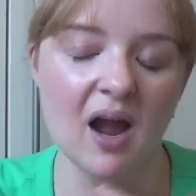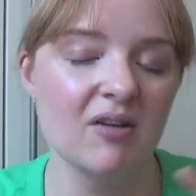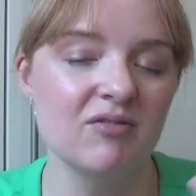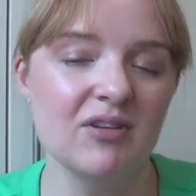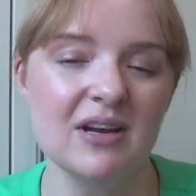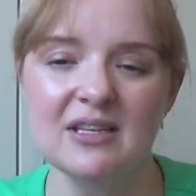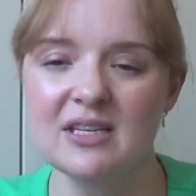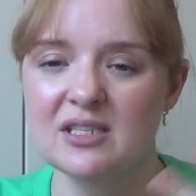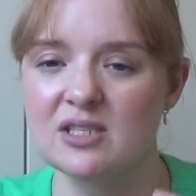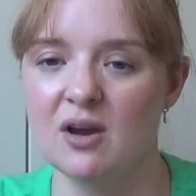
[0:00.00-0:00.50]
I
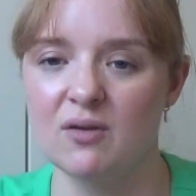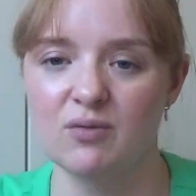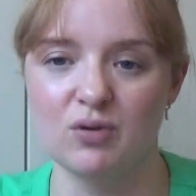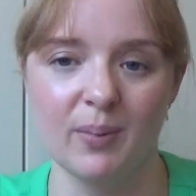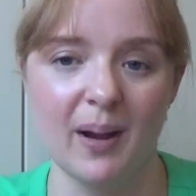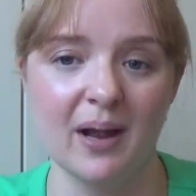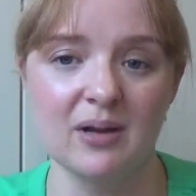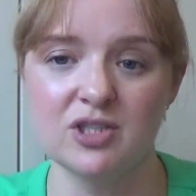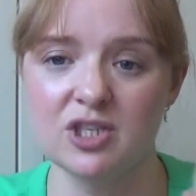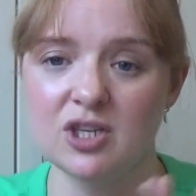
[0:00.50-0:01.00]
read this over
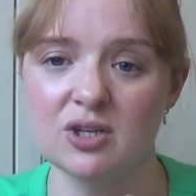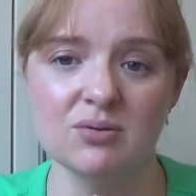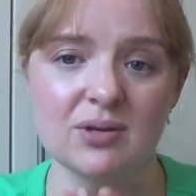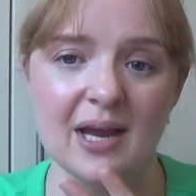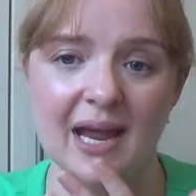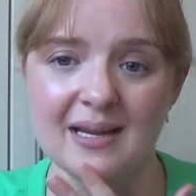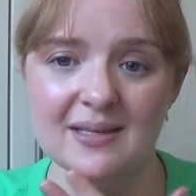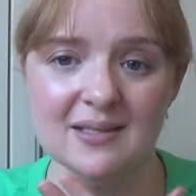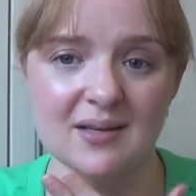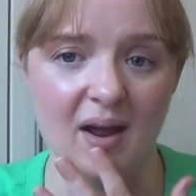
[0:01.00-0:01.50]
about two
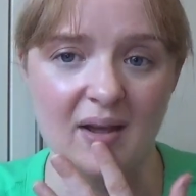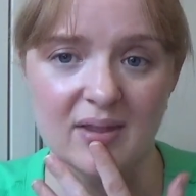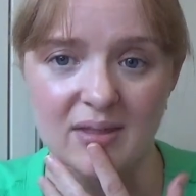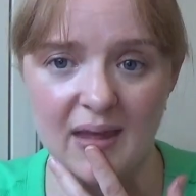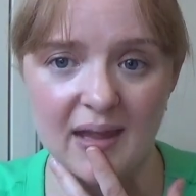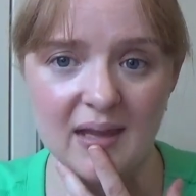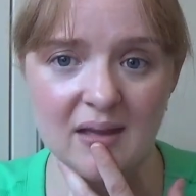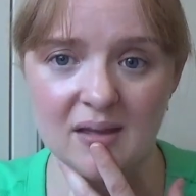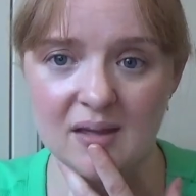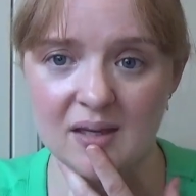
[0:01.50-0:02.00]
days I
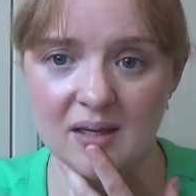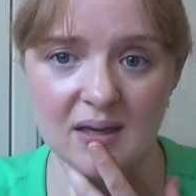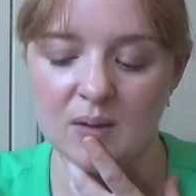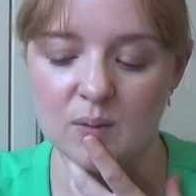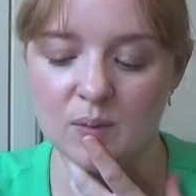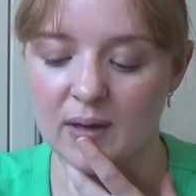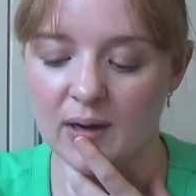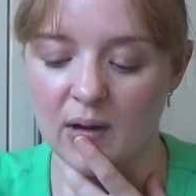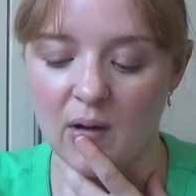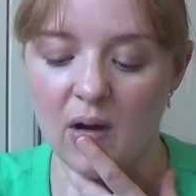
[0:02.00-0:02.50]
think
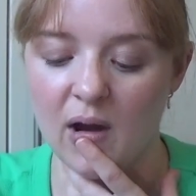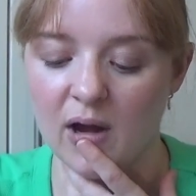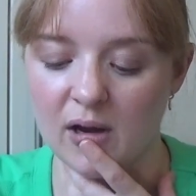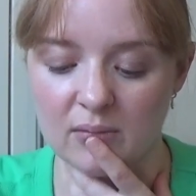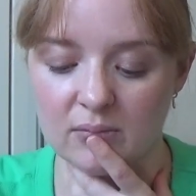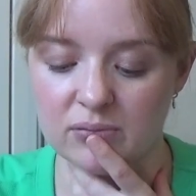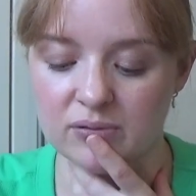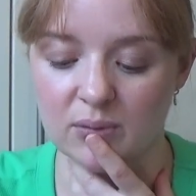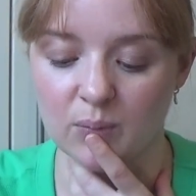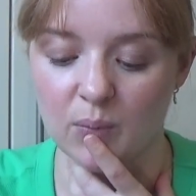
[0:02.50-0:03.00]
when I got
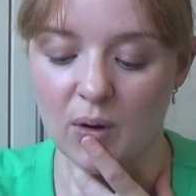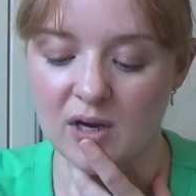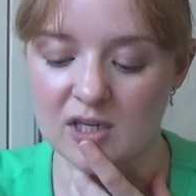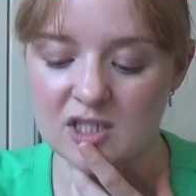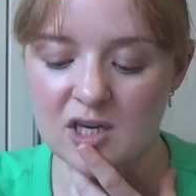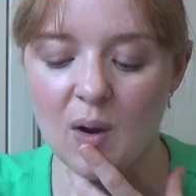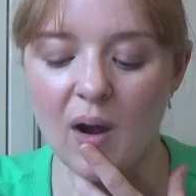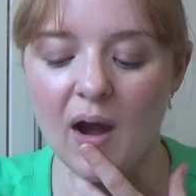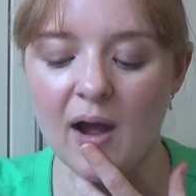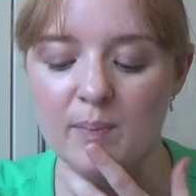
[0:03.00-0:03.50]
home from work
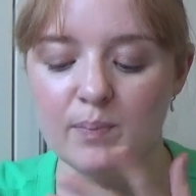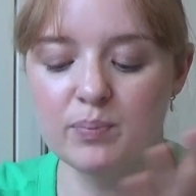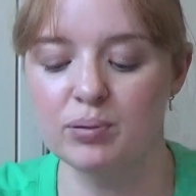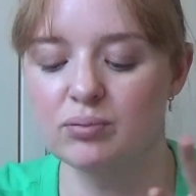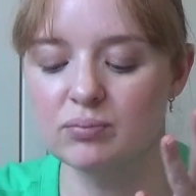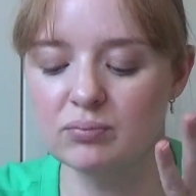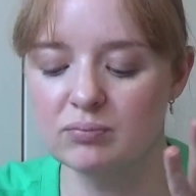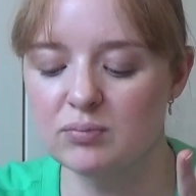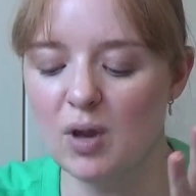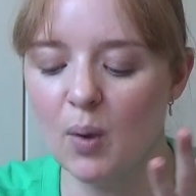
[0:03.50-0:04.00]
so I,
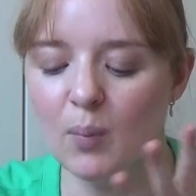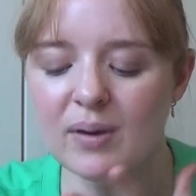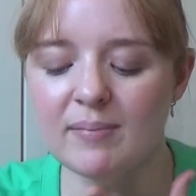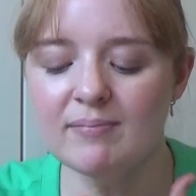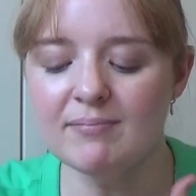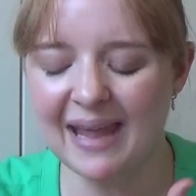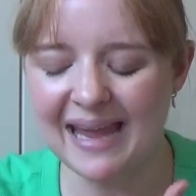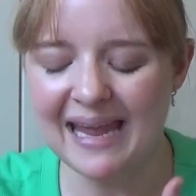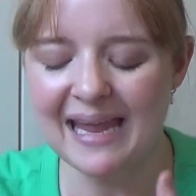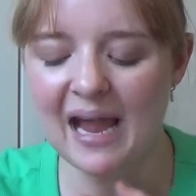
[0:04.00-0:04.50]

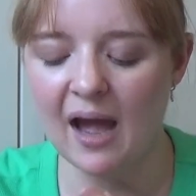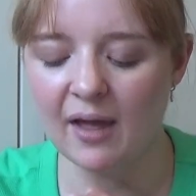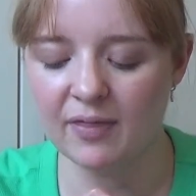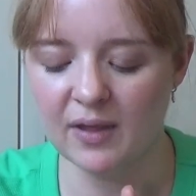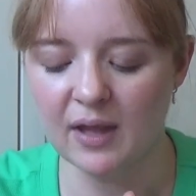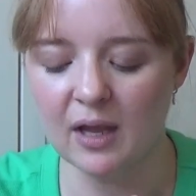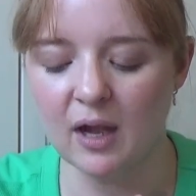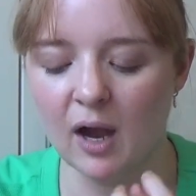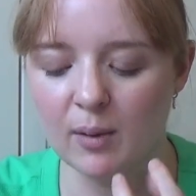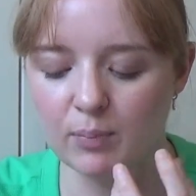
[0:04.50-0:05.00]
knowing me I
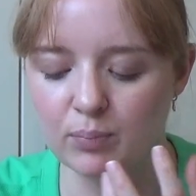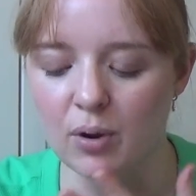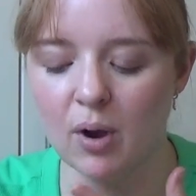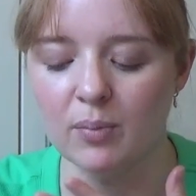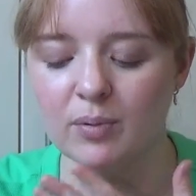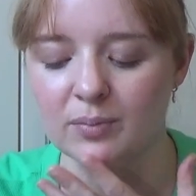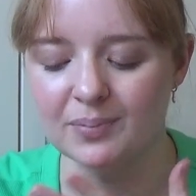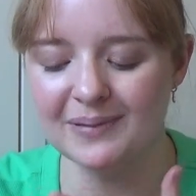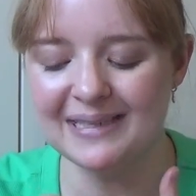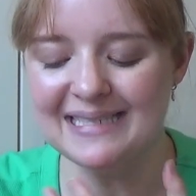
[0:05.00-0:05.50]
think I
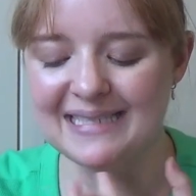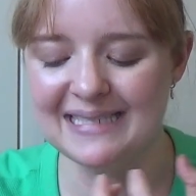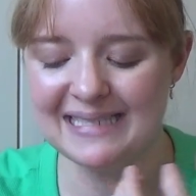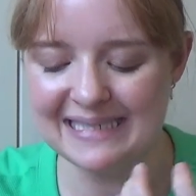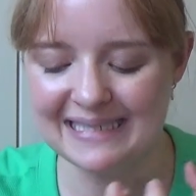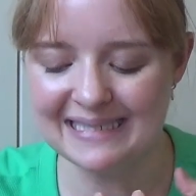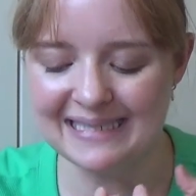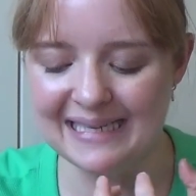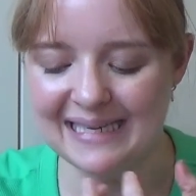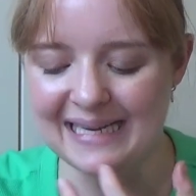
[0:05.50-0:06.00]
probably
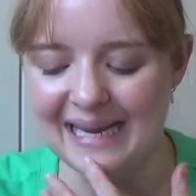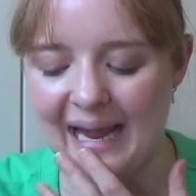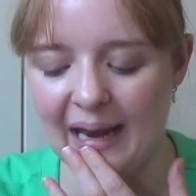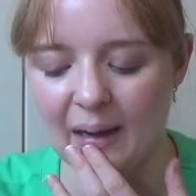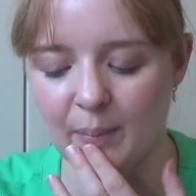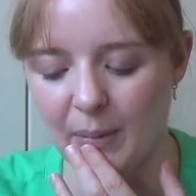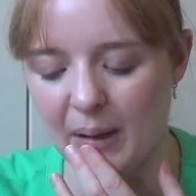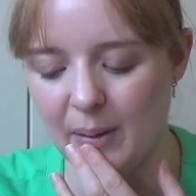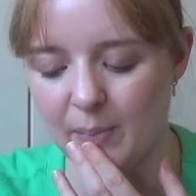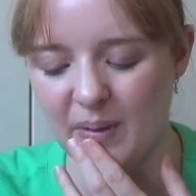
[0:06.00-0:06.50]
did it
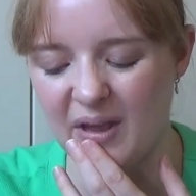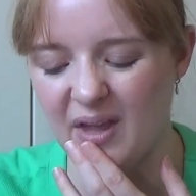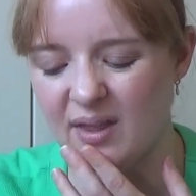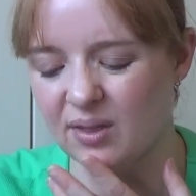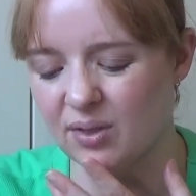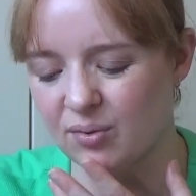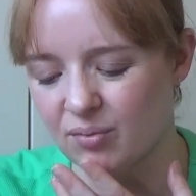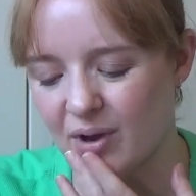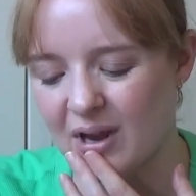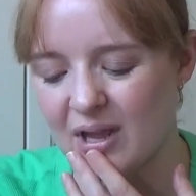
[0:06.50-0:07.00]
in maybe
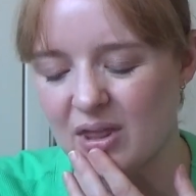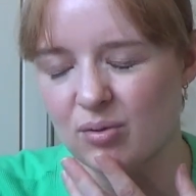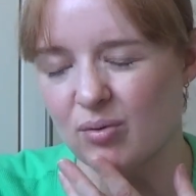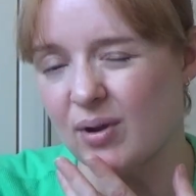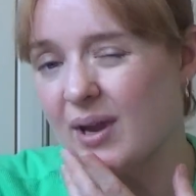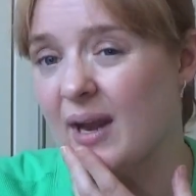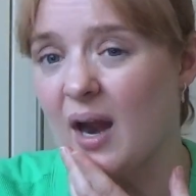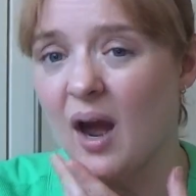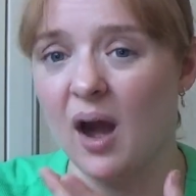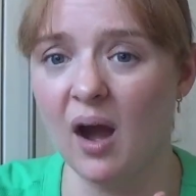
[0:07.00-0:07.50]
three,
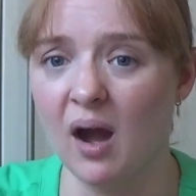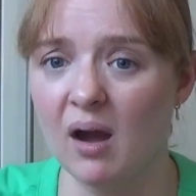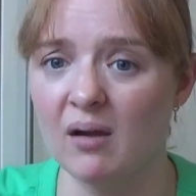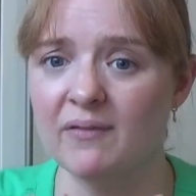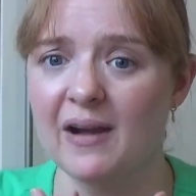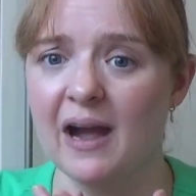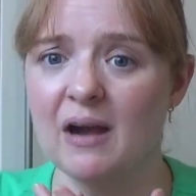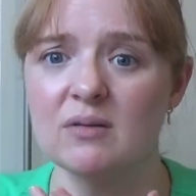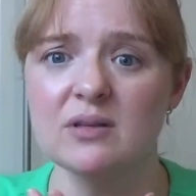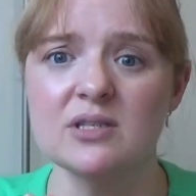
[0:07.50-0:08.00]
three and a
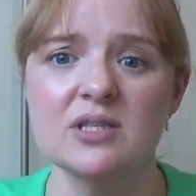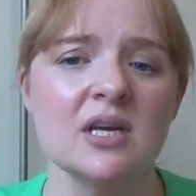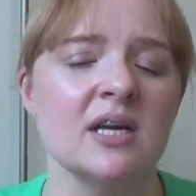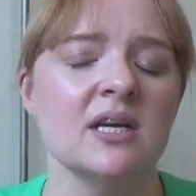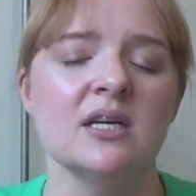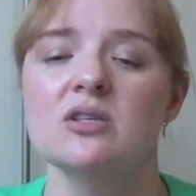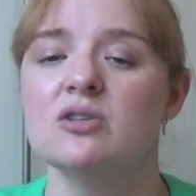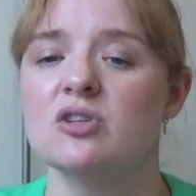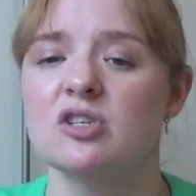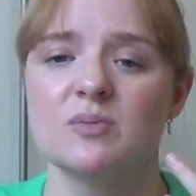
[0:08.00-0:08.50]
half hours
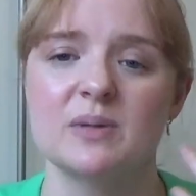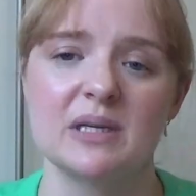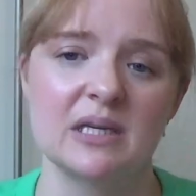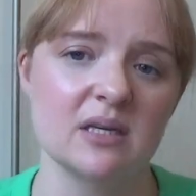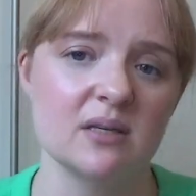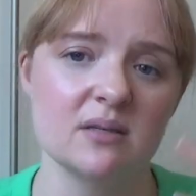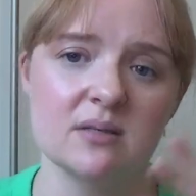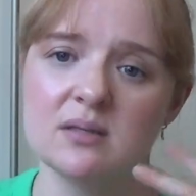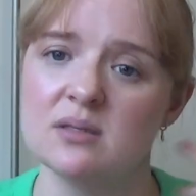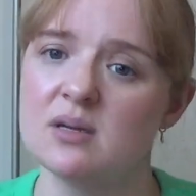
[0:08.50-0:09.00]
just
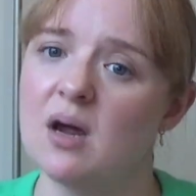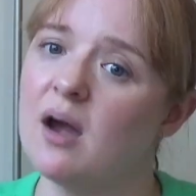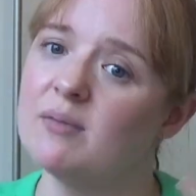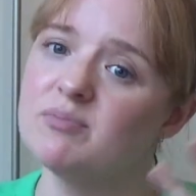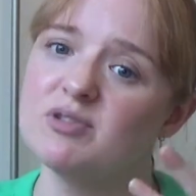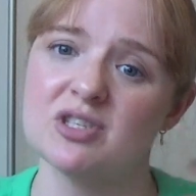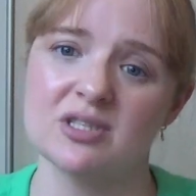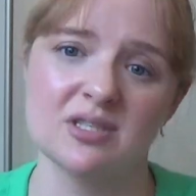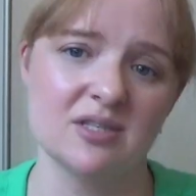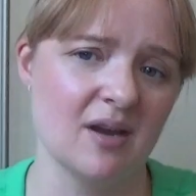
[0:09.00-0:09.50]
because I'm
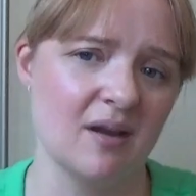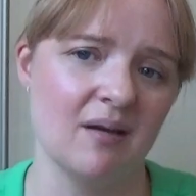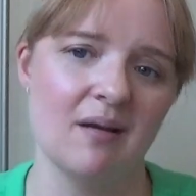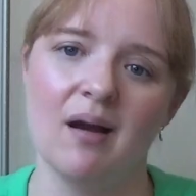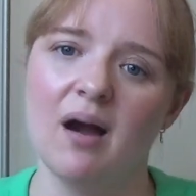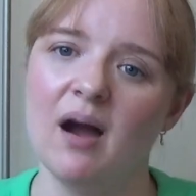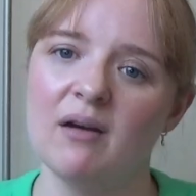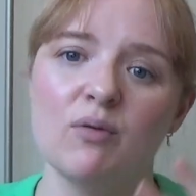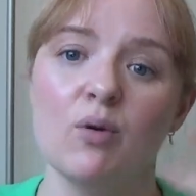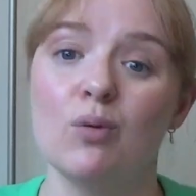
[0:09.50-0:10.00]
just
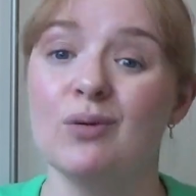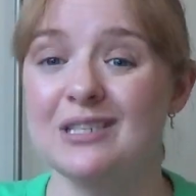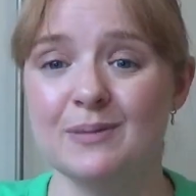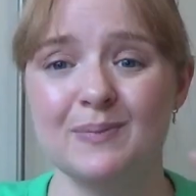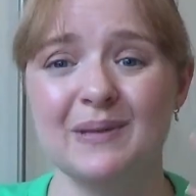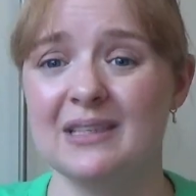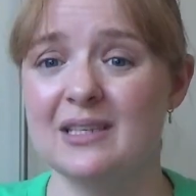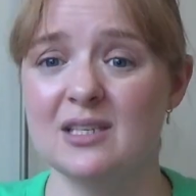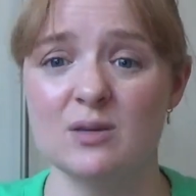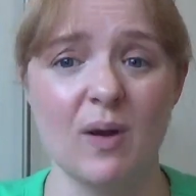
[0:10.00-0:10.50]
I've always
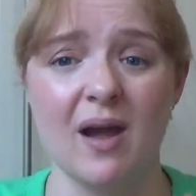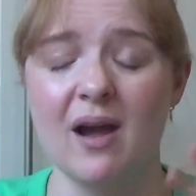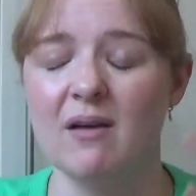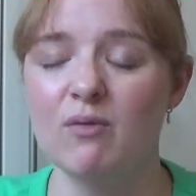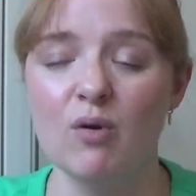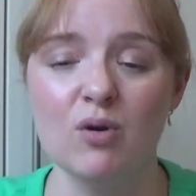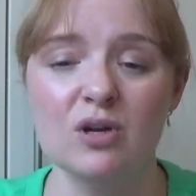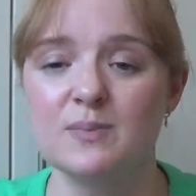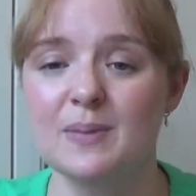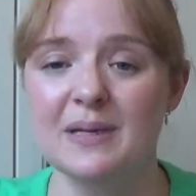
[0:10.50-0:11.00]
been this way, I've
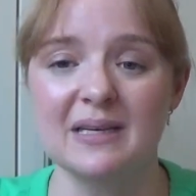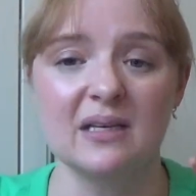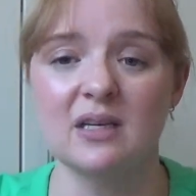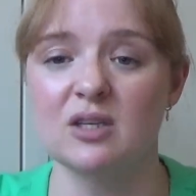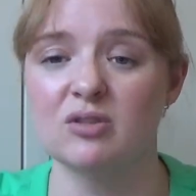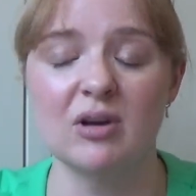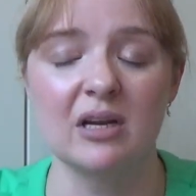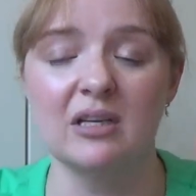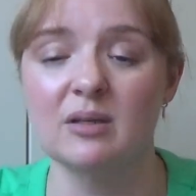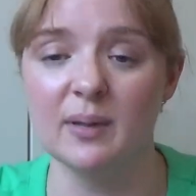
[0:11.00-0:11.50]
always been an
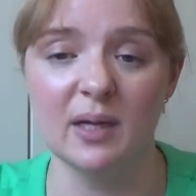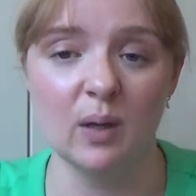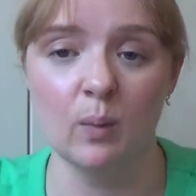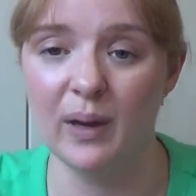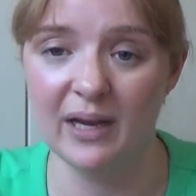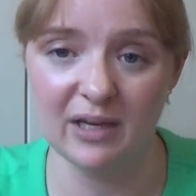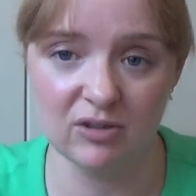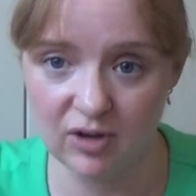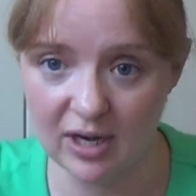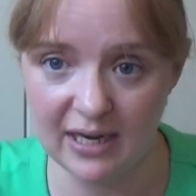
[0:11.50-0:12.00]
incredibly
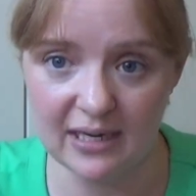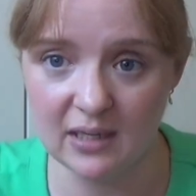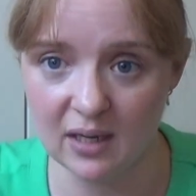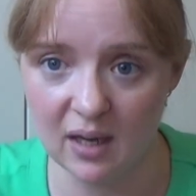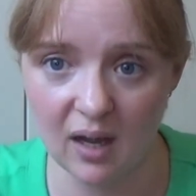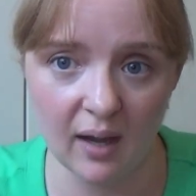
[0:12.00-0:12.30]
quick reader.